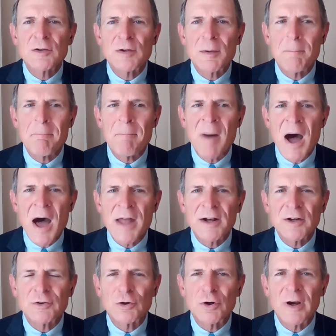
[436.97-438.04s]
to
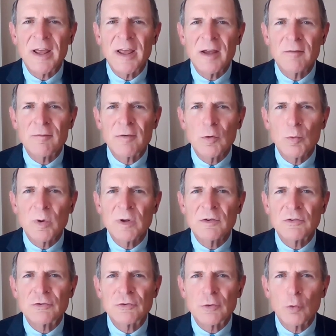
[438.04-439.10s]
monitor
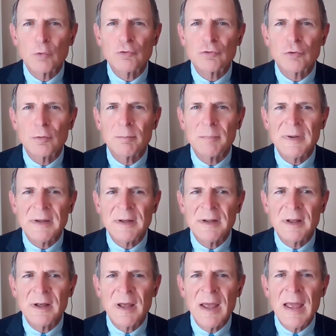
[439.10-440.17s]
everyone's social
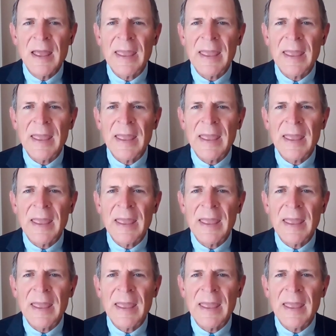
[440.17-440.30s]
media